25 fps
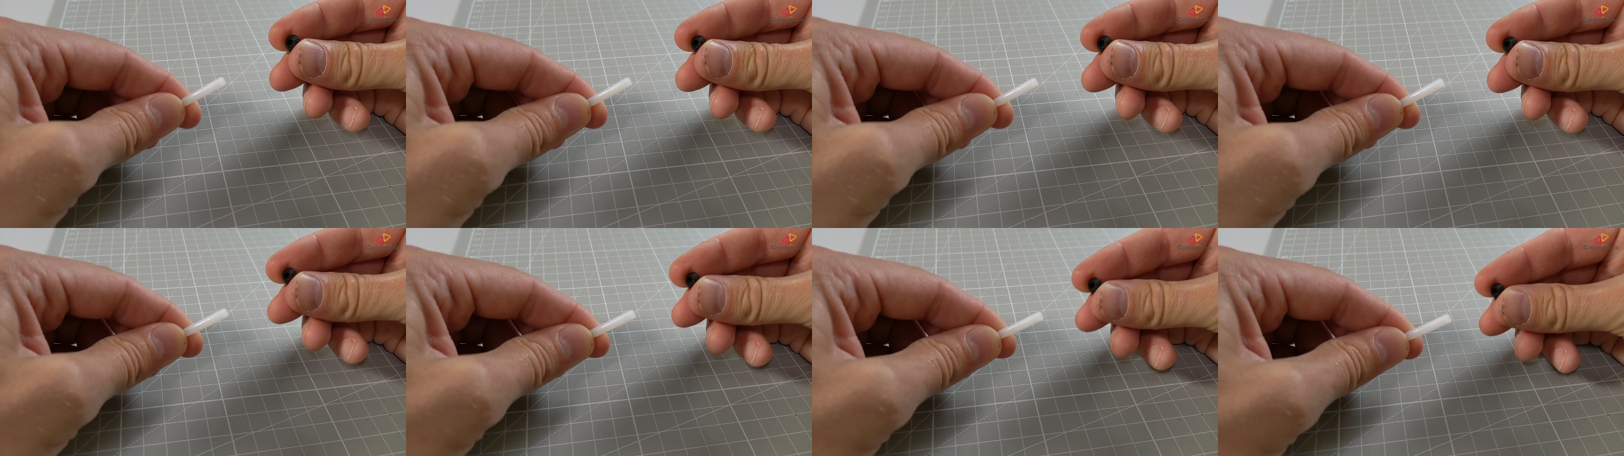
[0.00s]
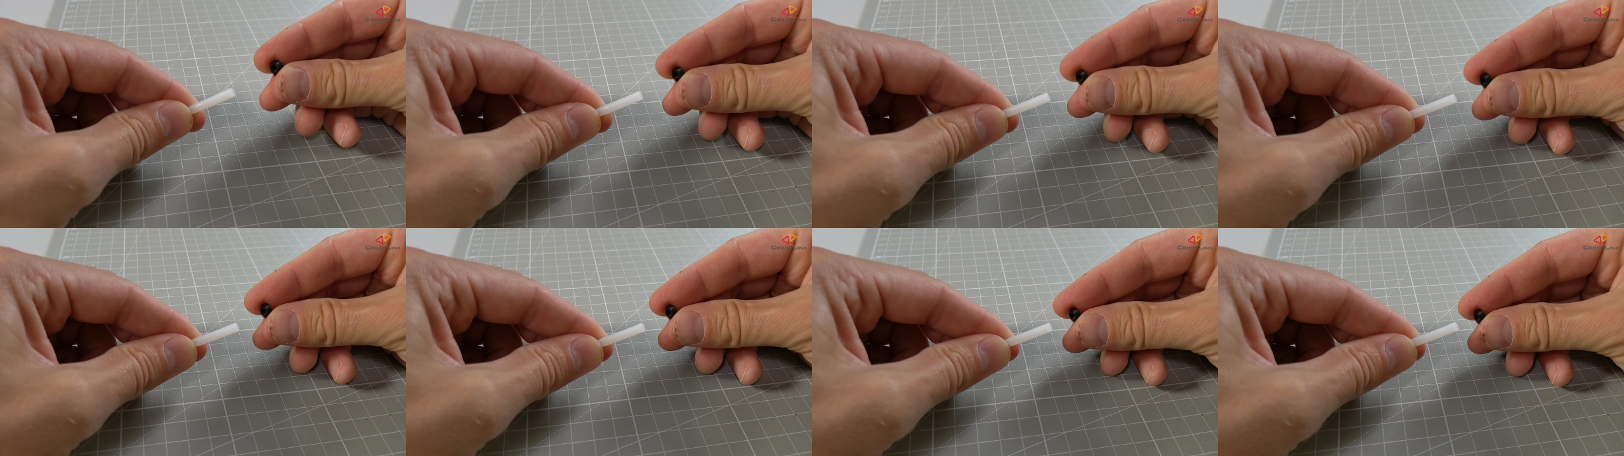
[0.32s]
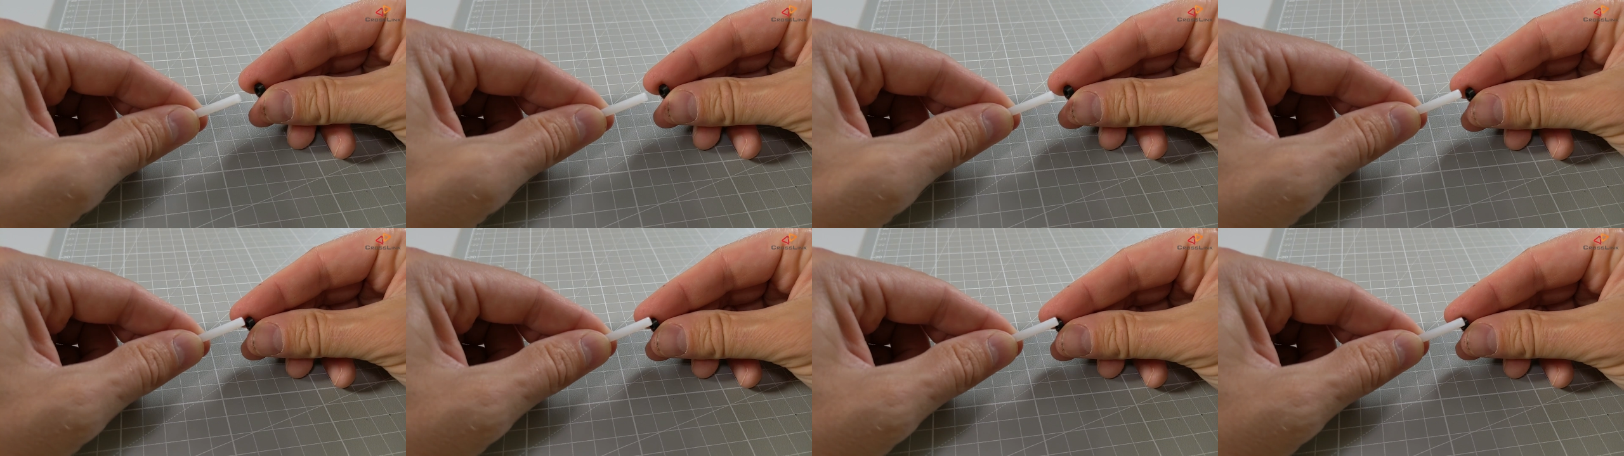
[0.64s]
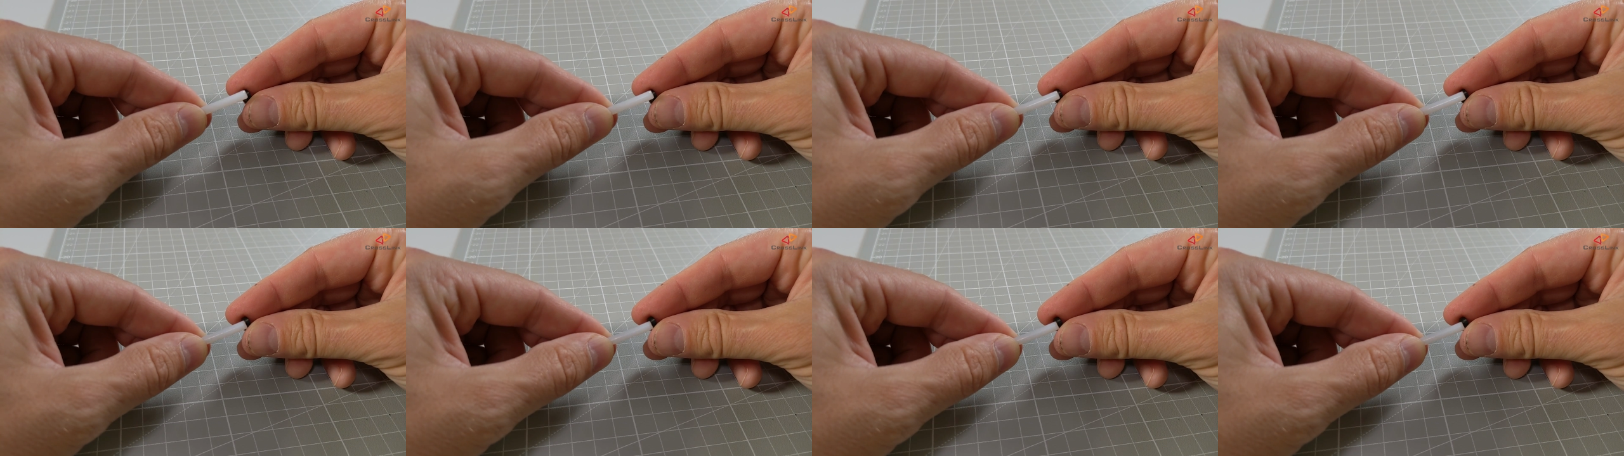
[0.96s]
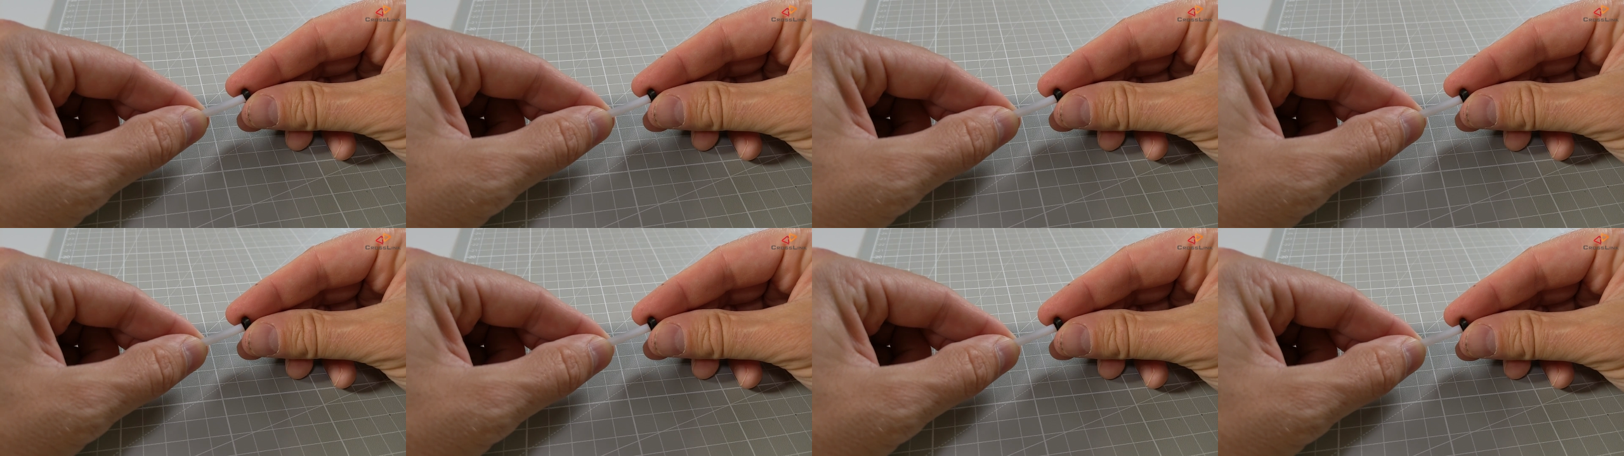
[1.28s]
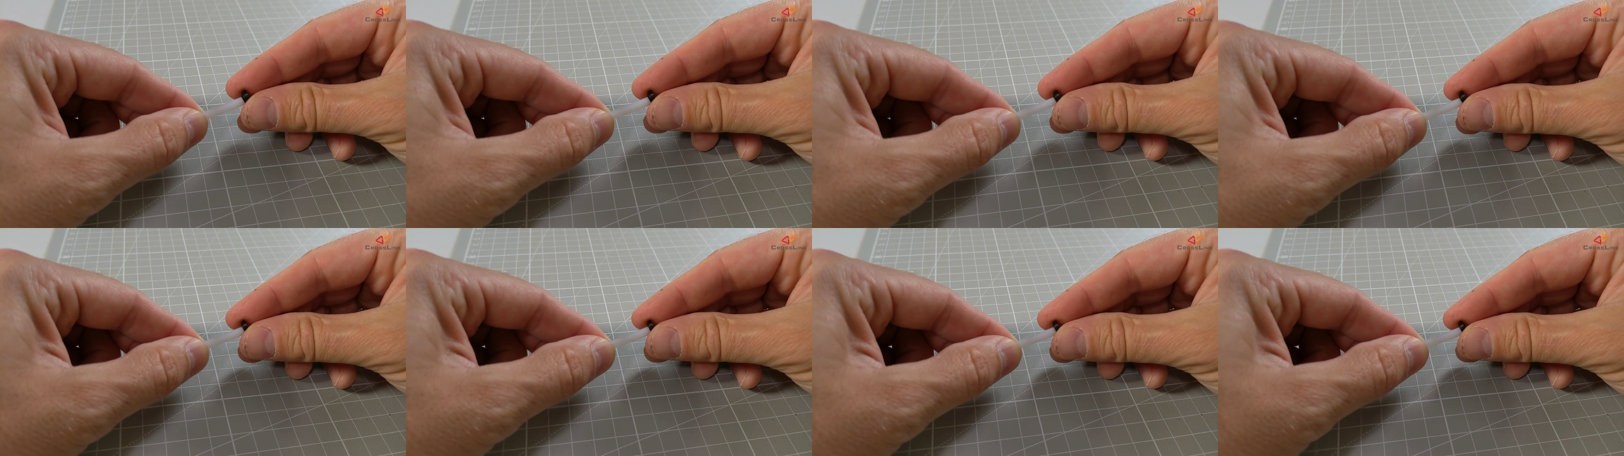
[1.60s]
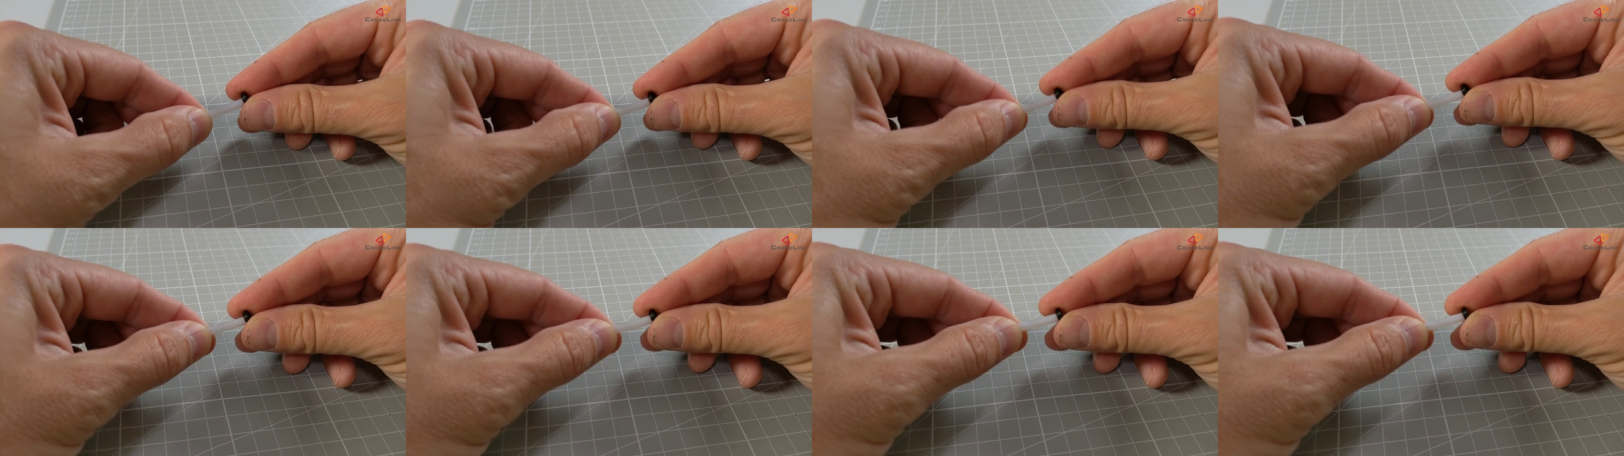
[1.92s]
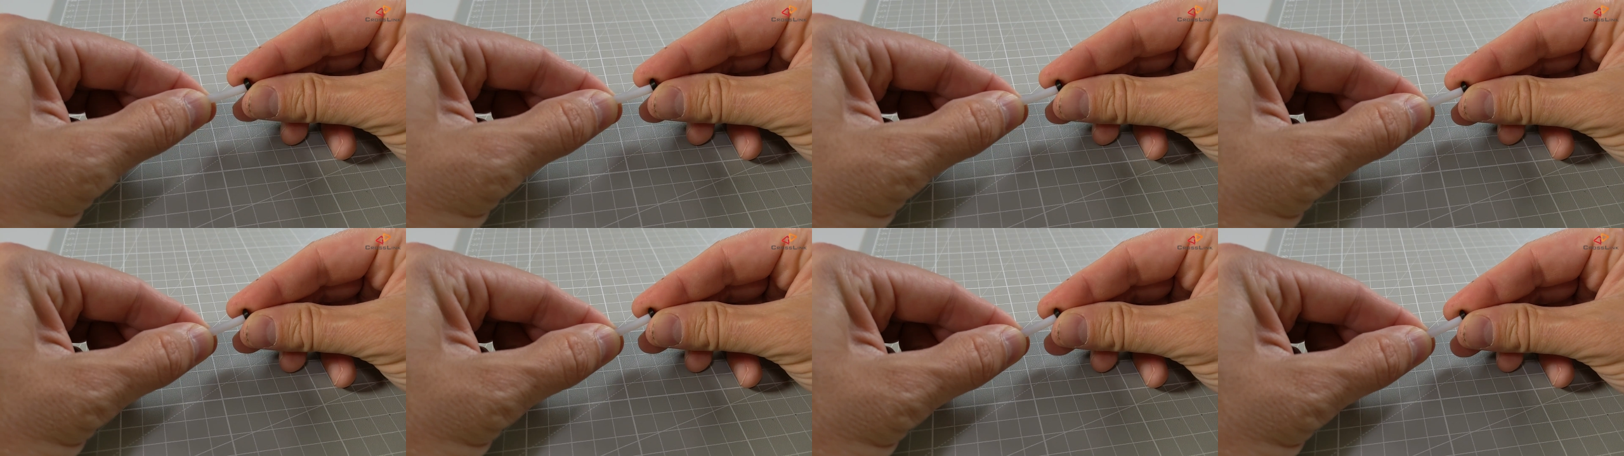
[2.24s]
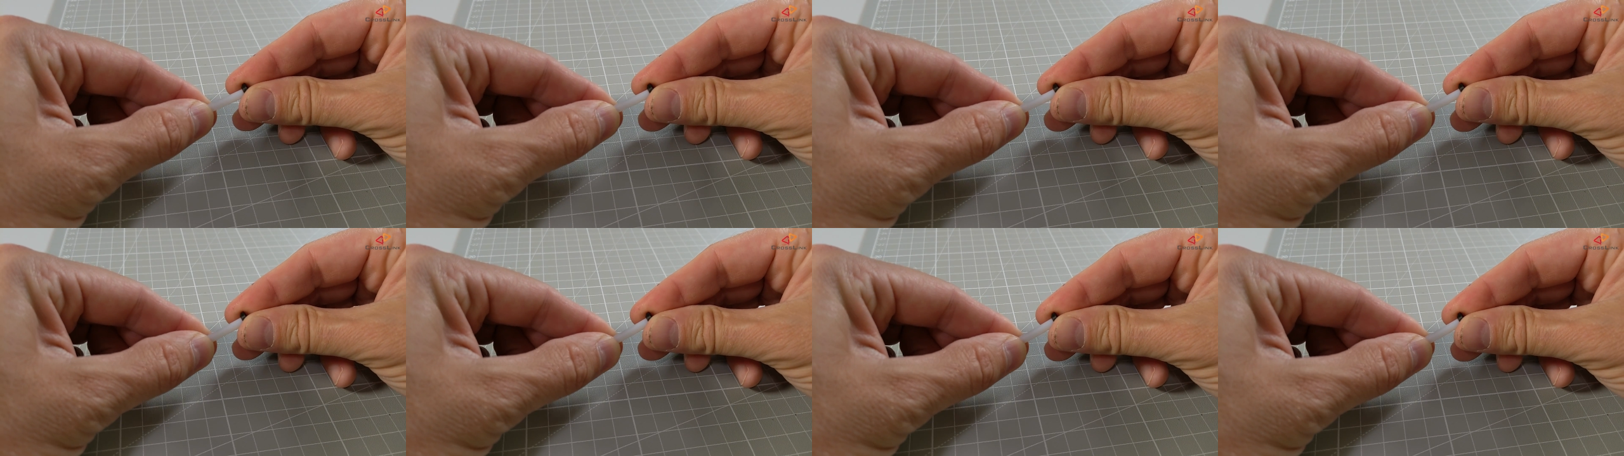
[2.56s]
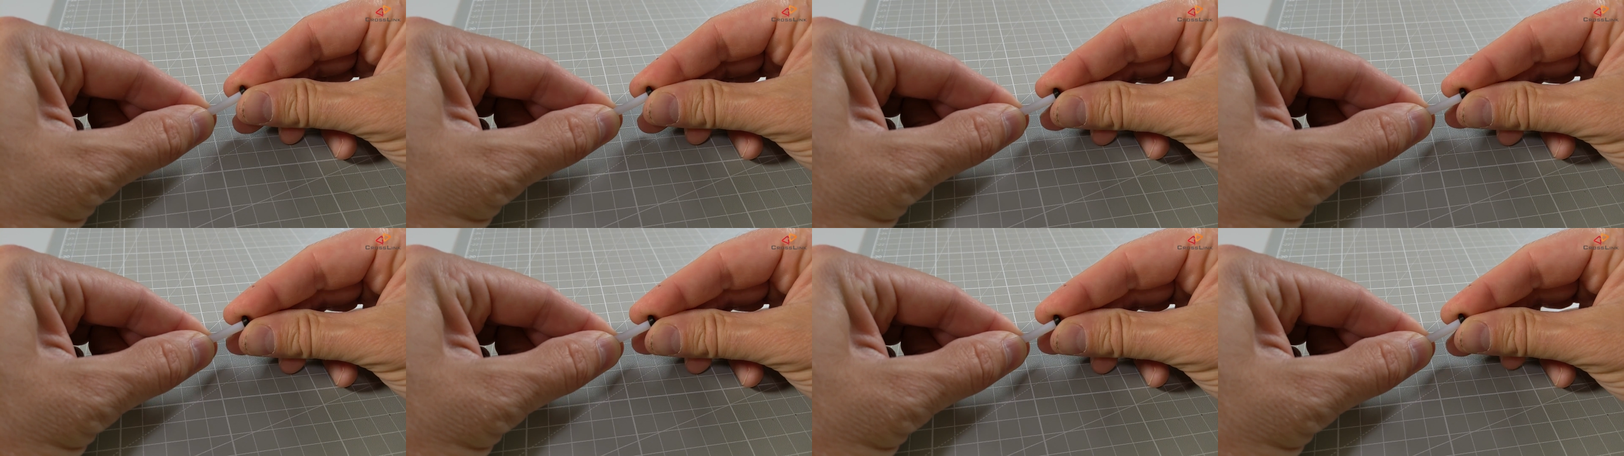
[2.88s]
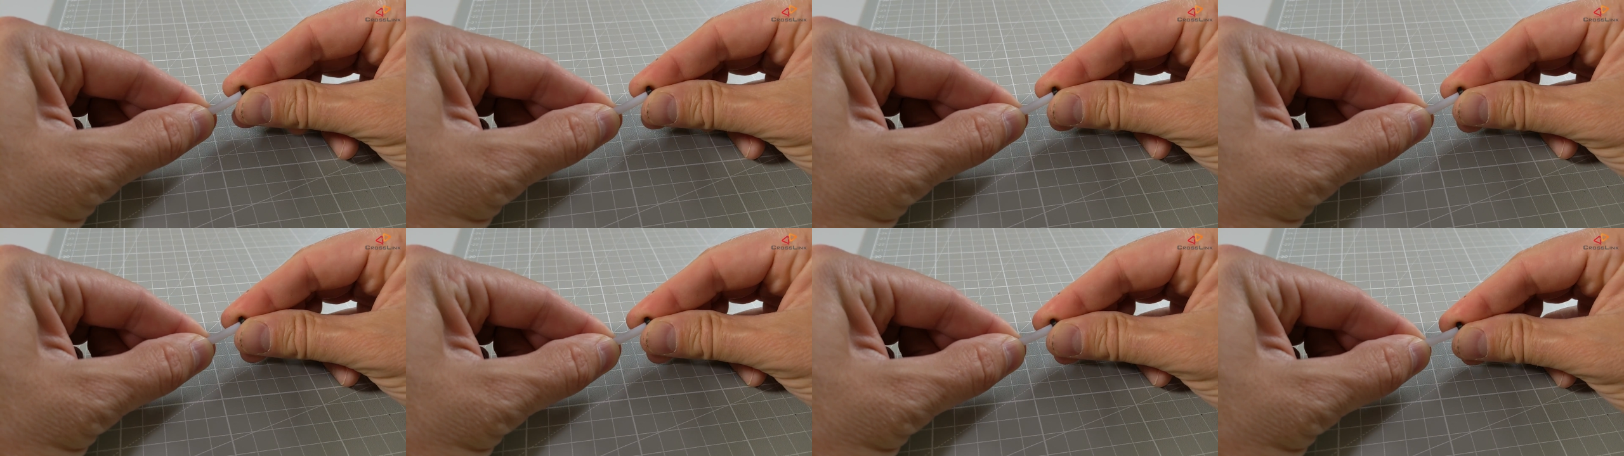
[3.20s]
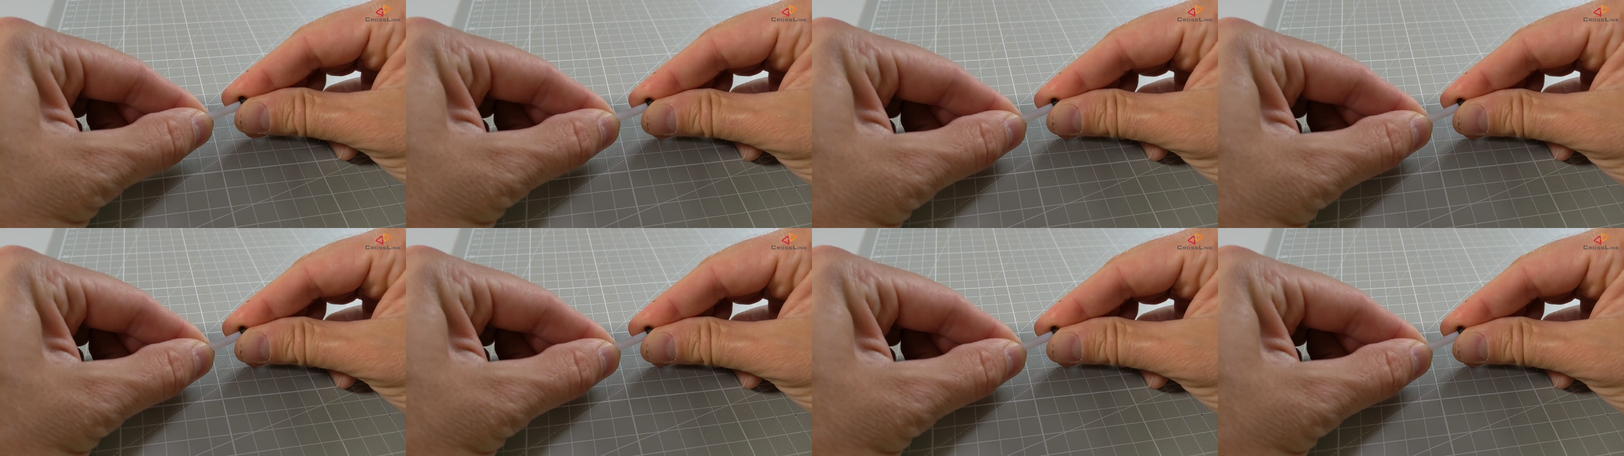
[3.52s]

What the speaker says: No face is visible, so there are no lips to read.